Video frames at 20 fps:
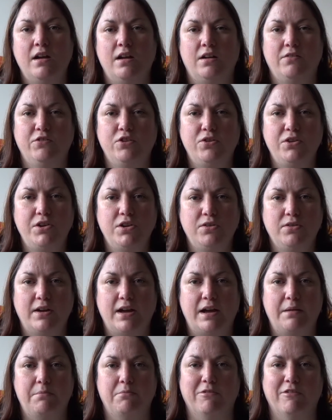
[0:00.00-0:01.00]
I've got a new
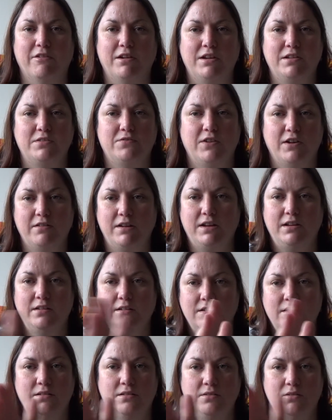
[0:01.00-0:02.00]
camera and it's very
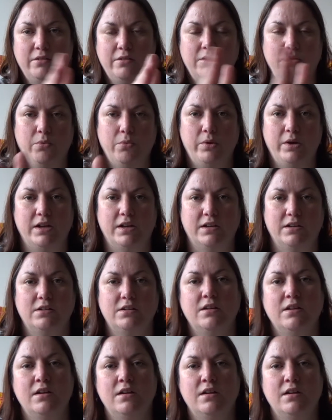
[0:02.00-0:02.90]
weird,